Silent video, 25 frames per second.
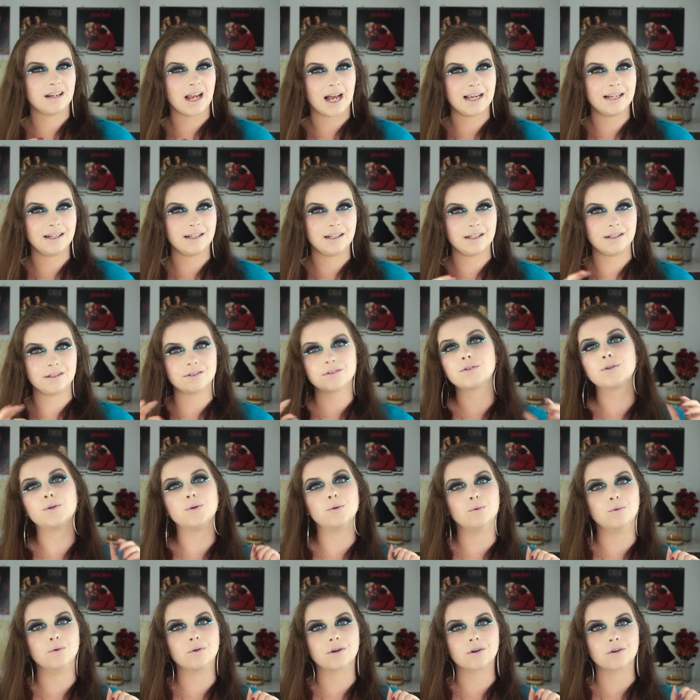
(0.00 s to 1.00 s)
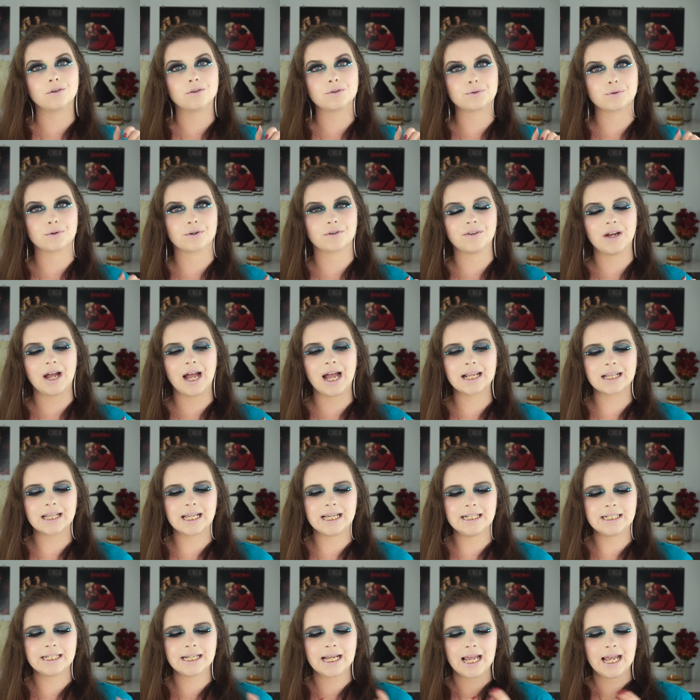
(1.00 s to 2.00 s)
90s cool girl sort of
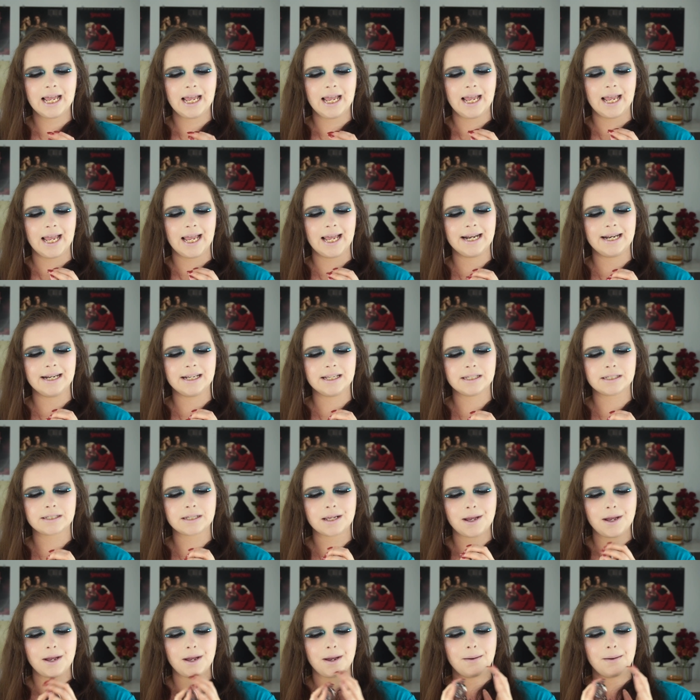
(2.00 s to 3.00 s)
highlight. It is